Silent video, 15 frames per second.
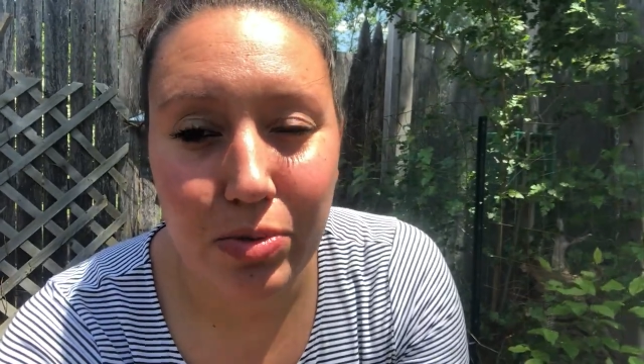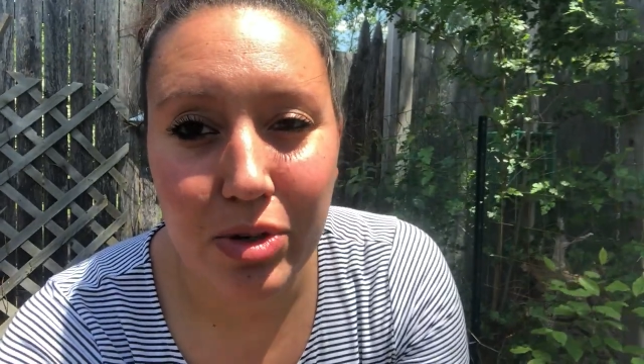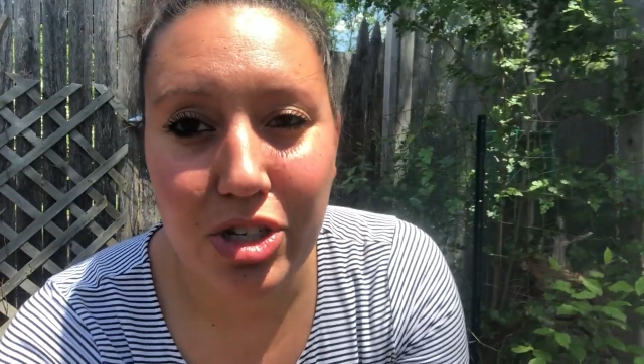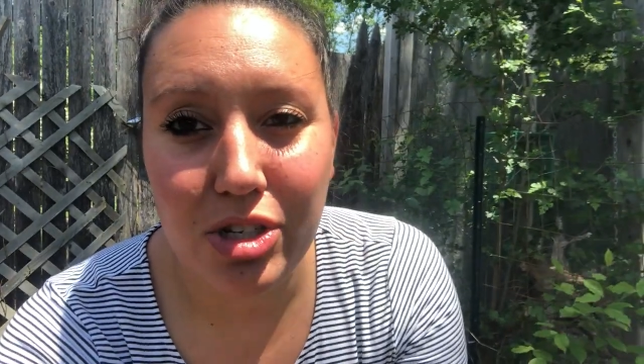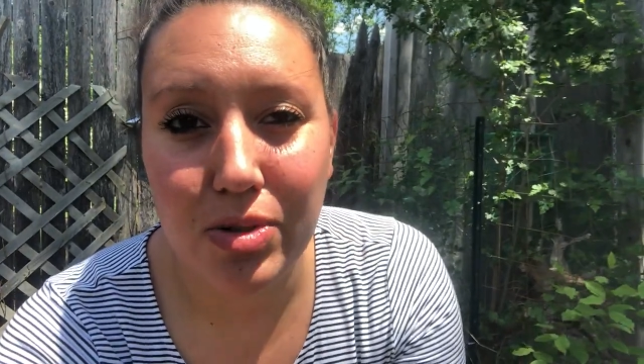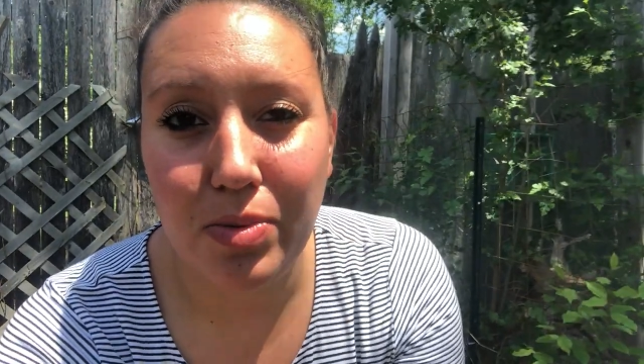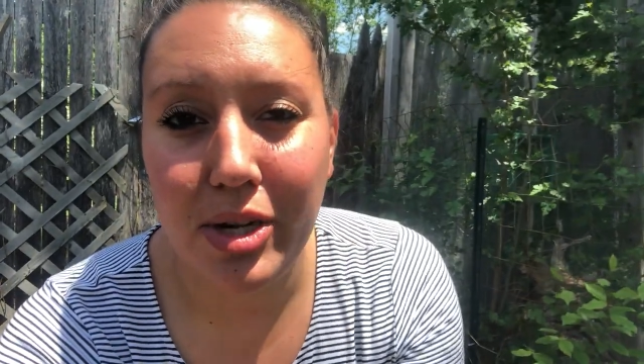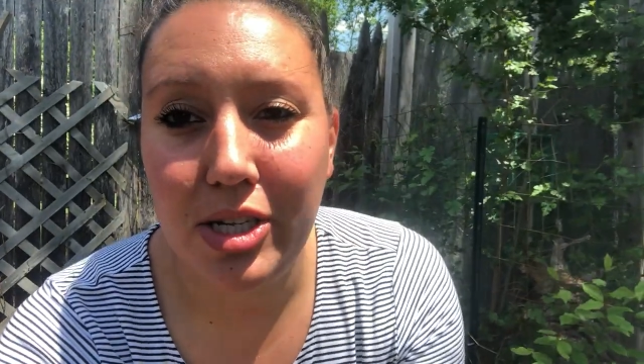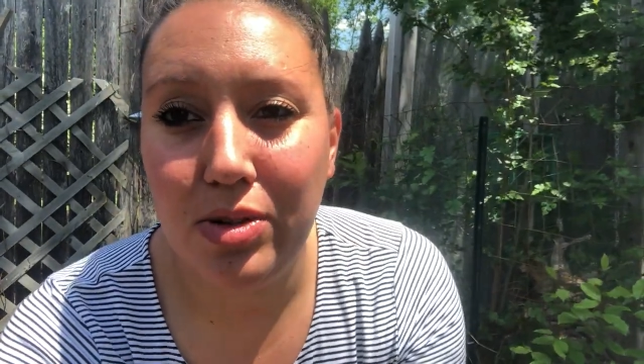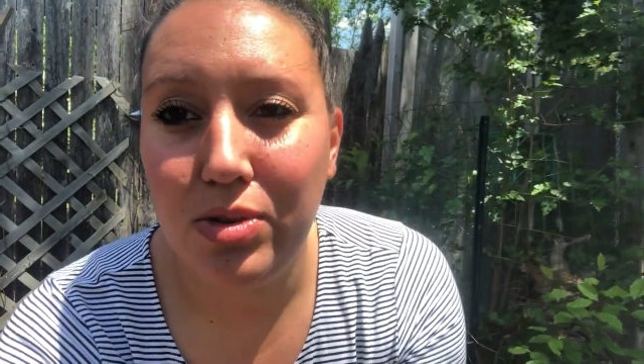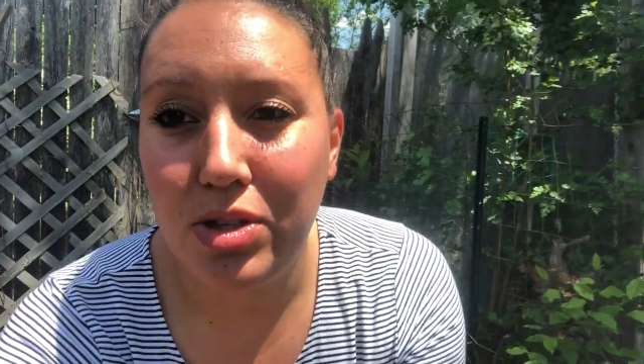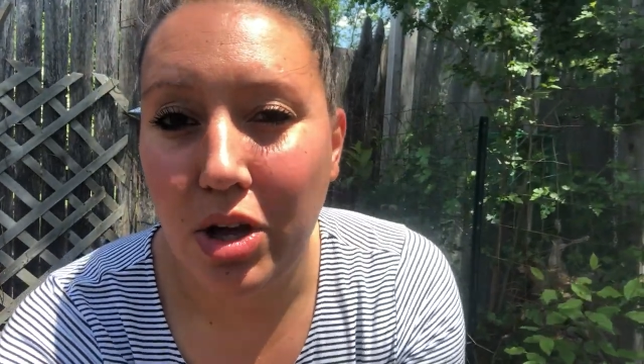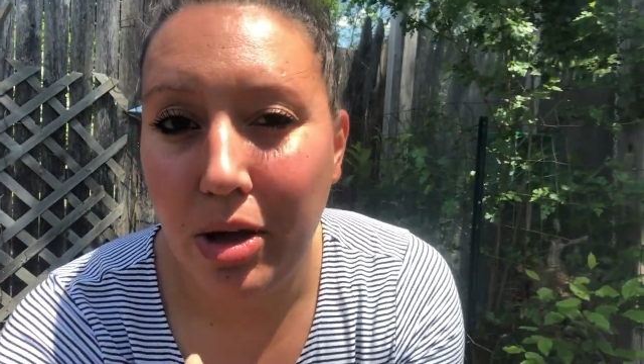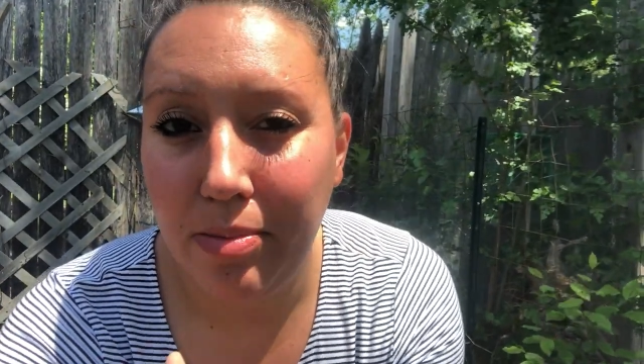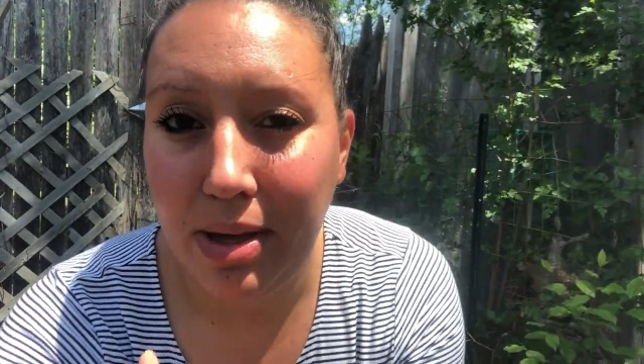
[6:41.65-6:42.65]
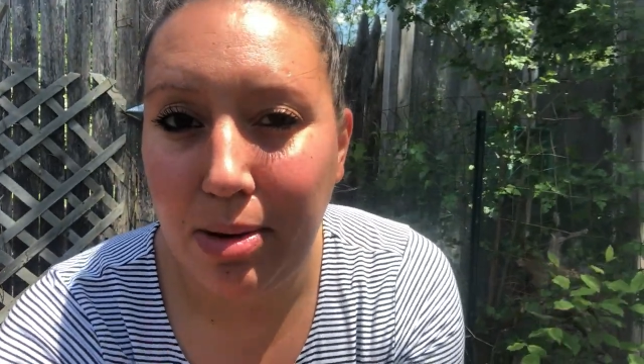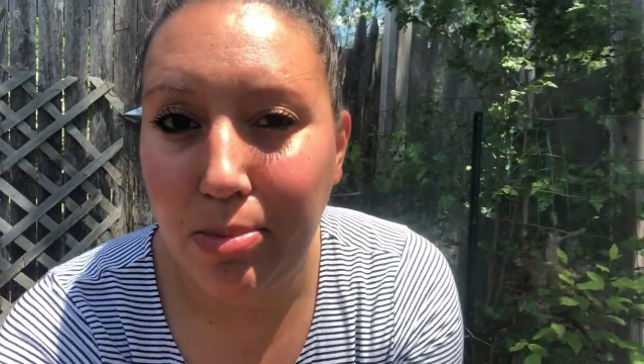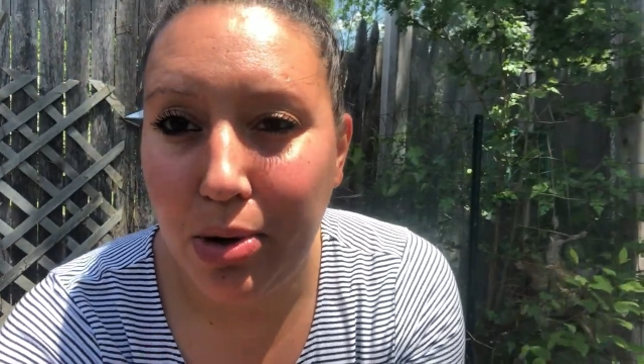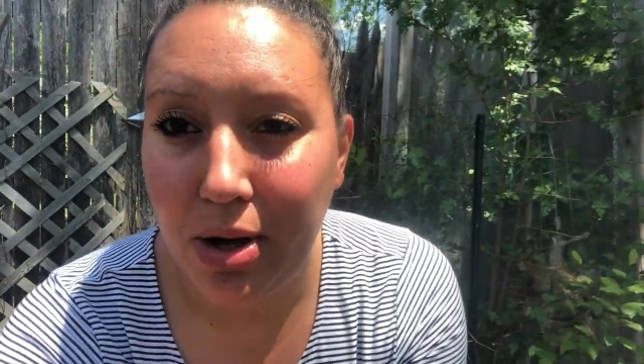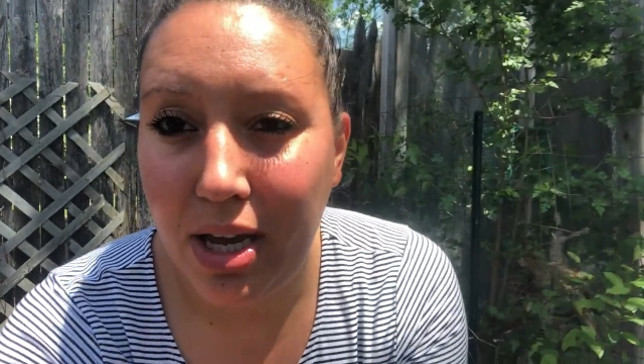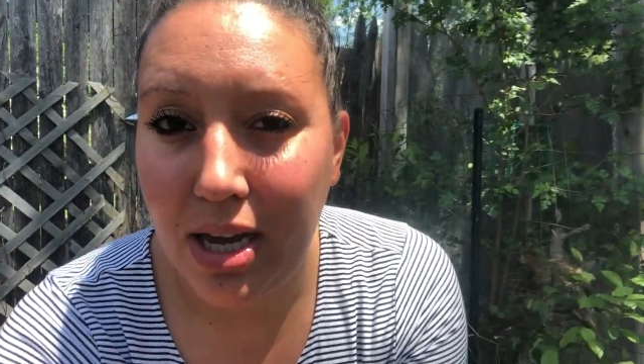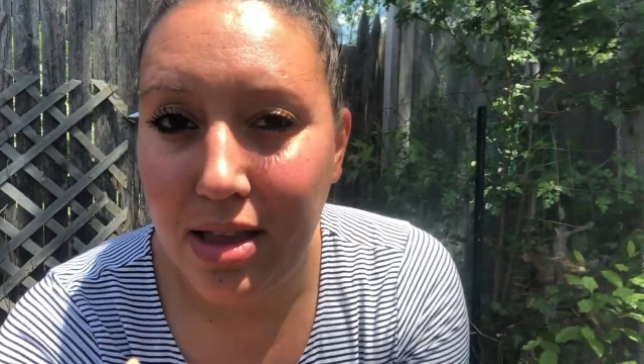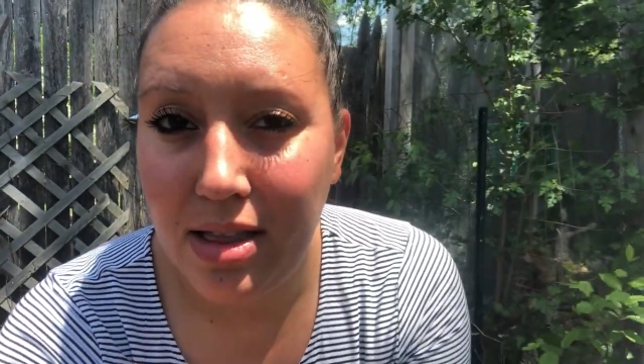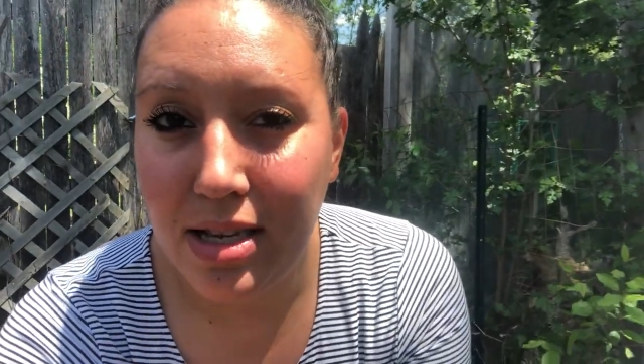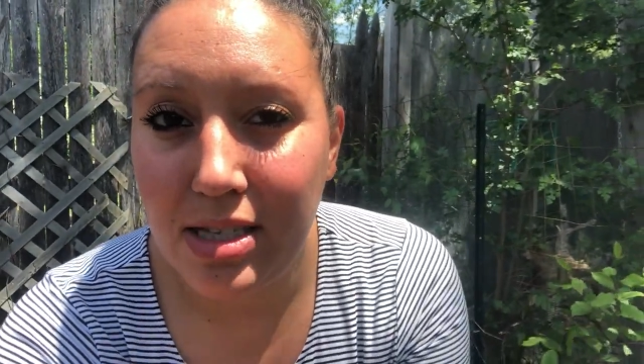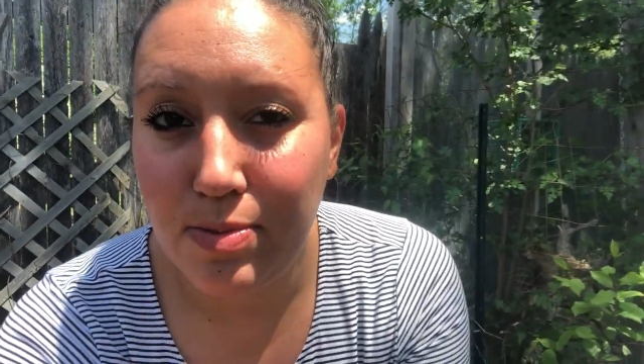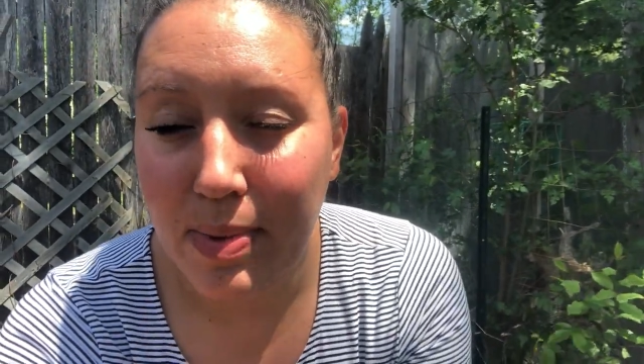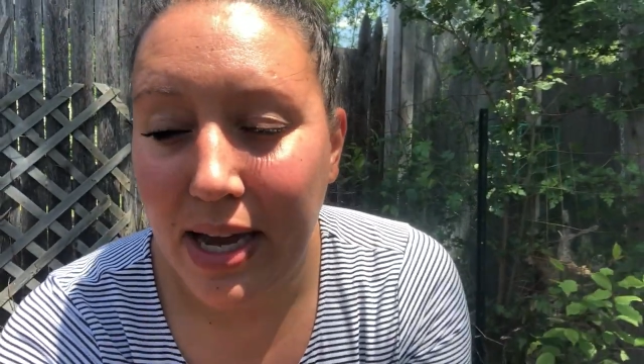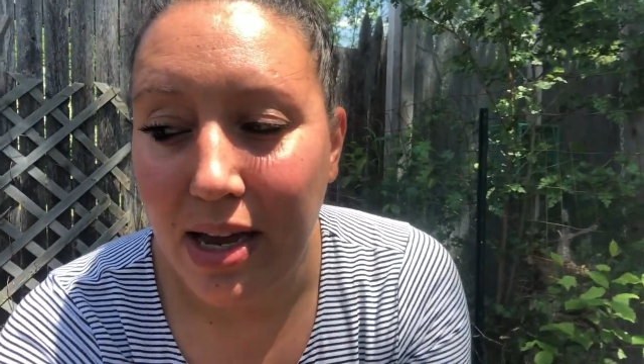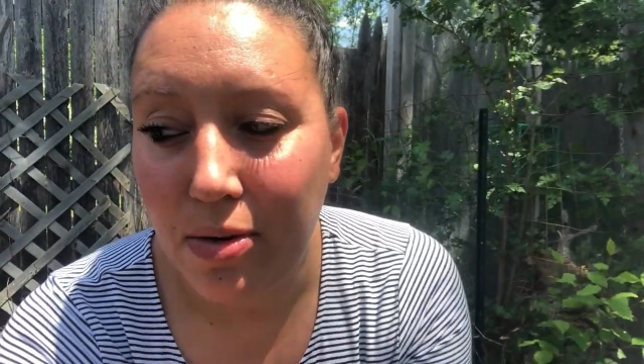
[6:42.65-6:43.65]
which is what you saw me put in
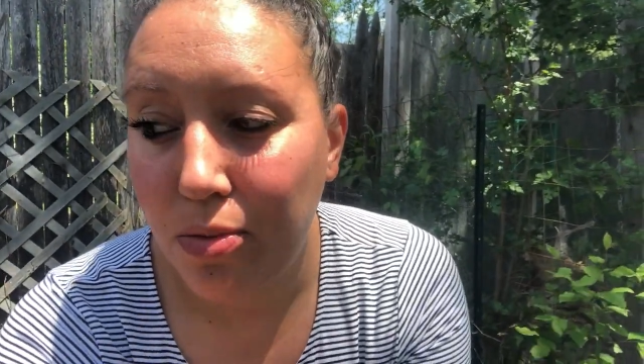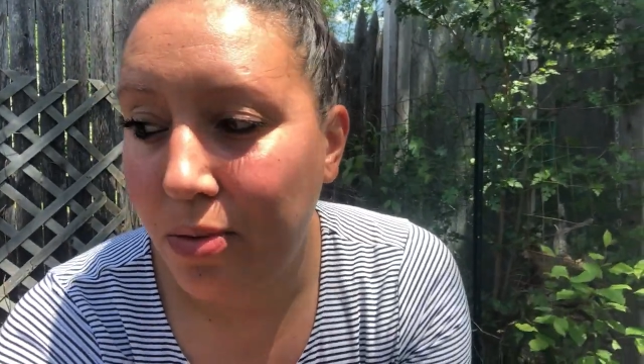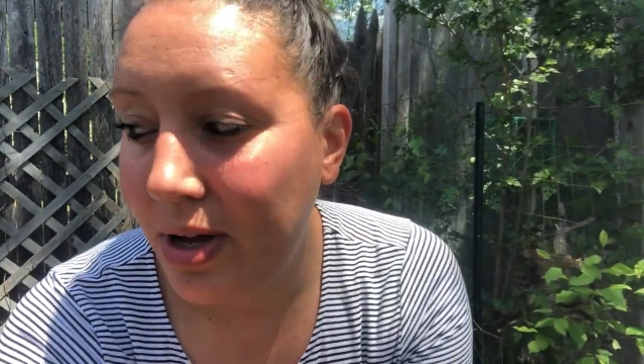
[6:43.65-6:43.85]
this bed